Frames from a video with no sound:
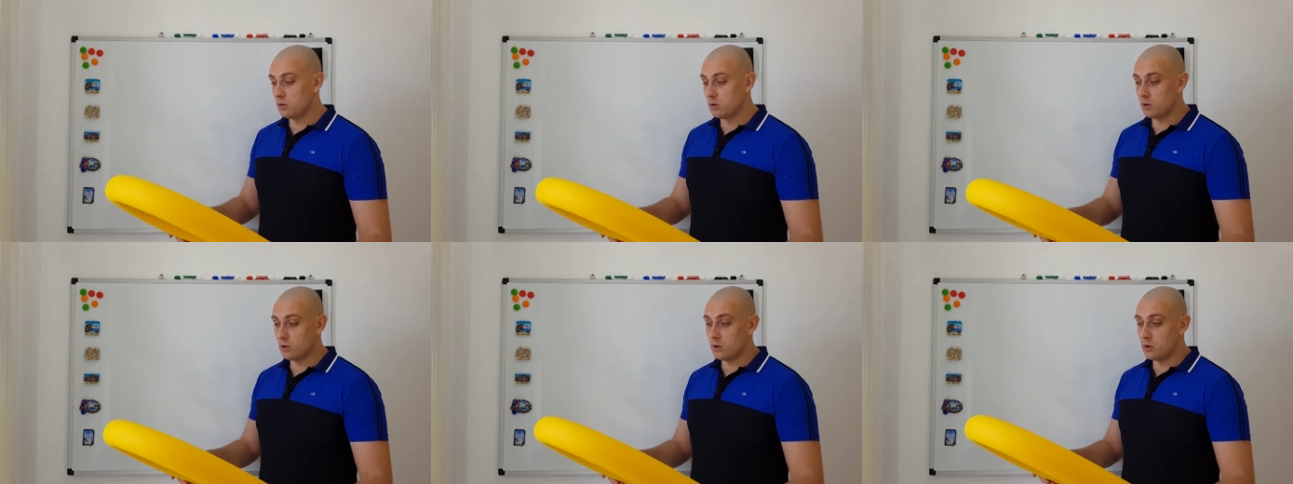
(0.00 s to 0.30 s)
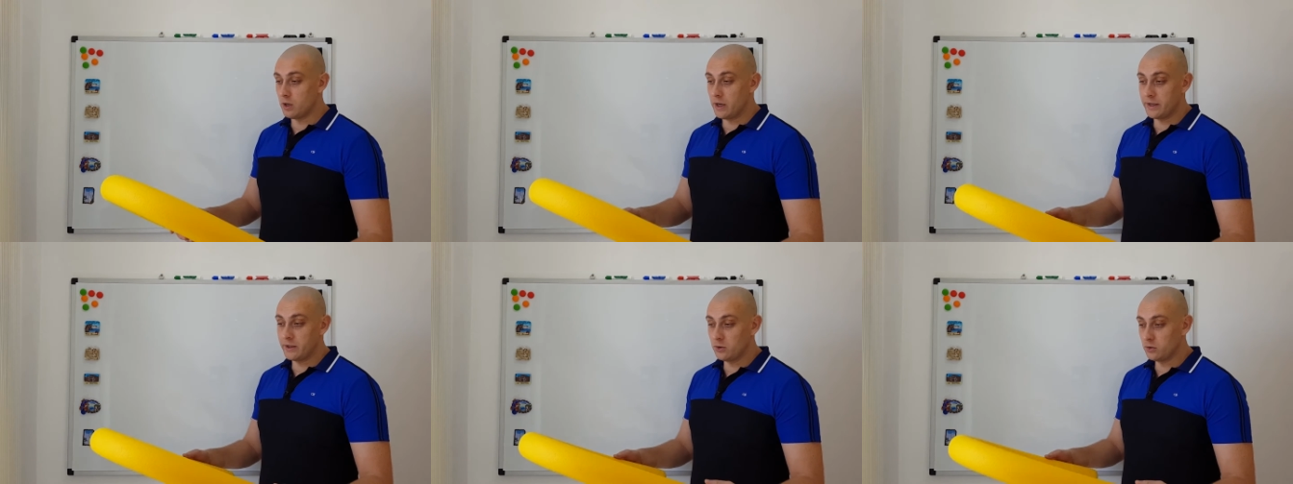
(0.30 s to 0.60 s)

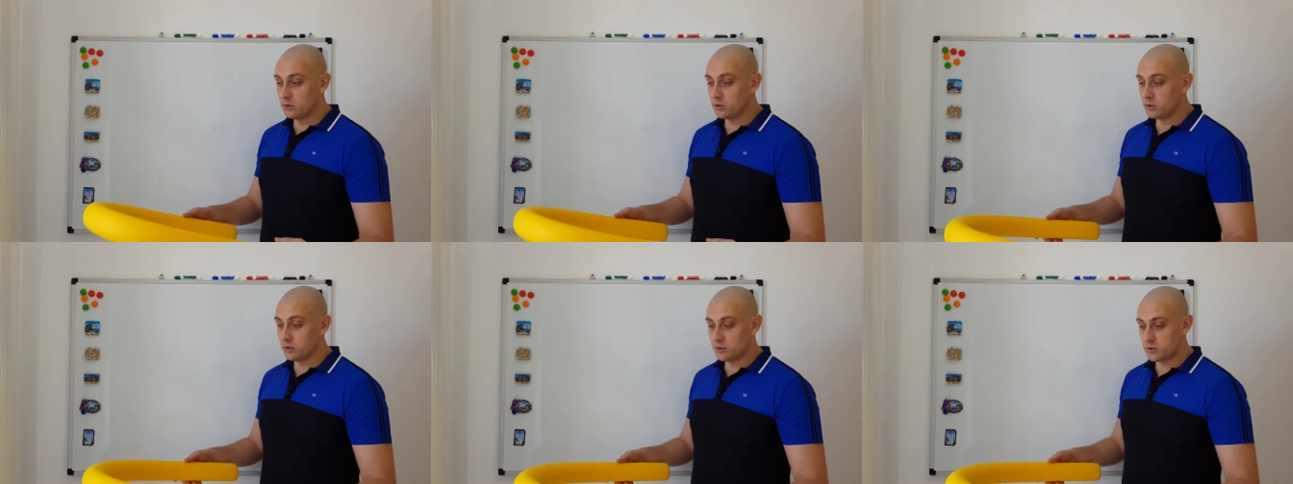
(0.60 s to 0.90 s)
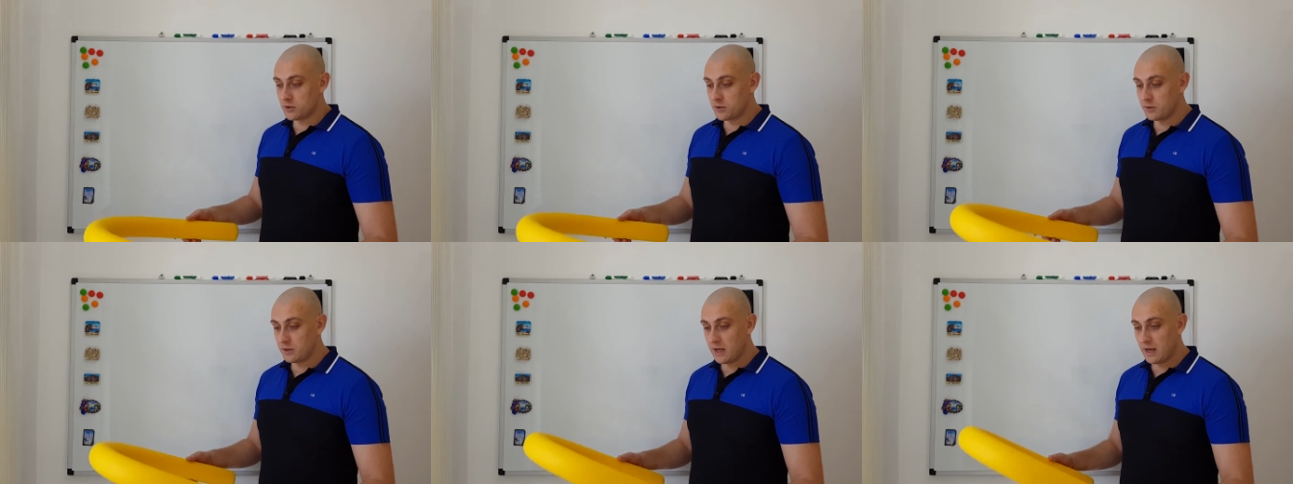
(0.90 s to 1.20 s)
or a noodle,
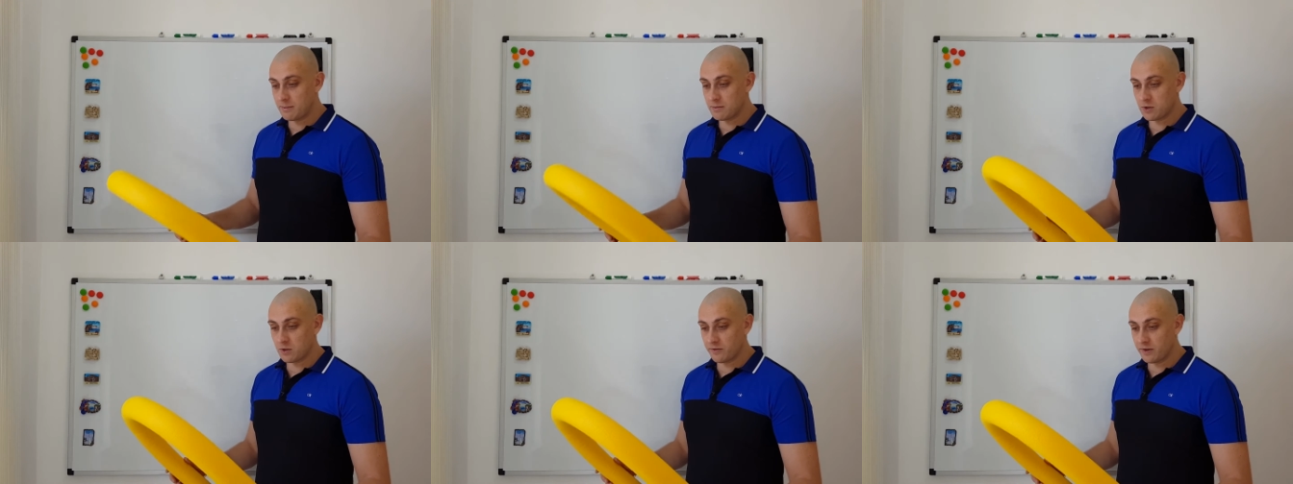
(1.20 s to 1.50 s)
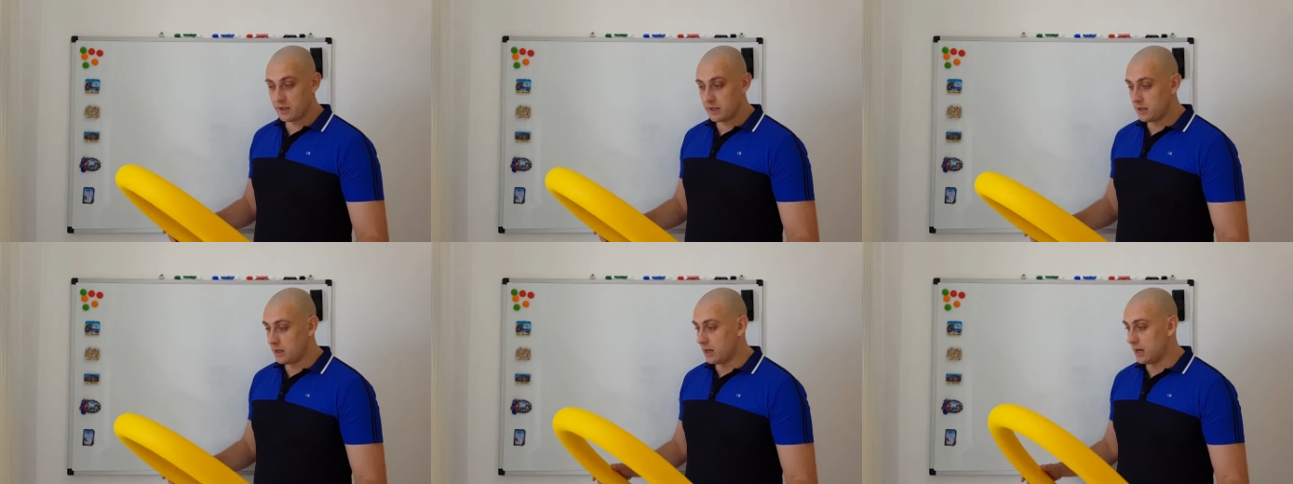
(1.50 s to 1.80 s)
two names of
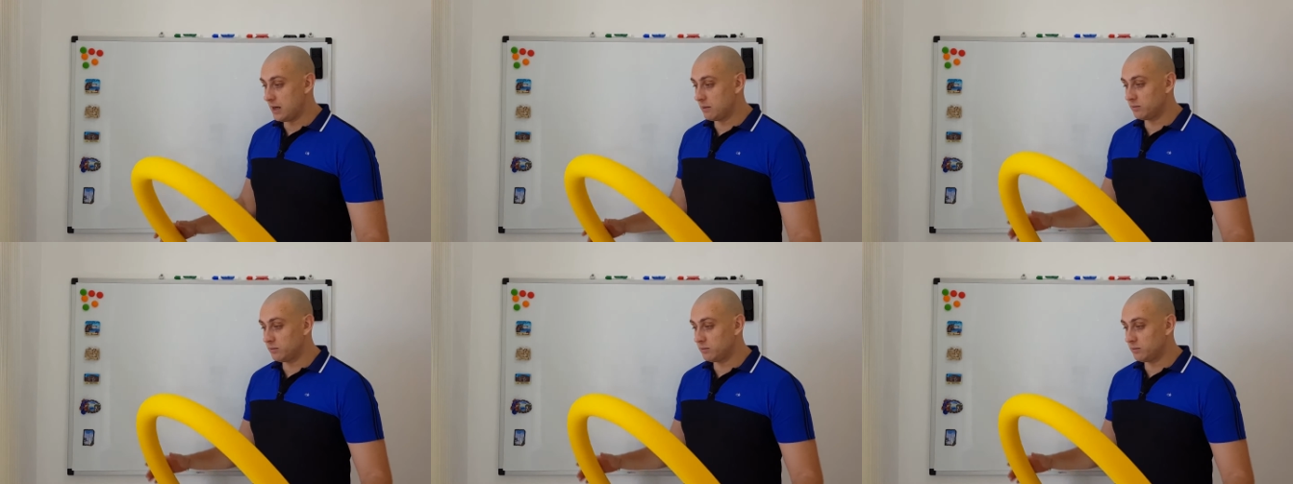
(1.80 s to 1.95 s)
it.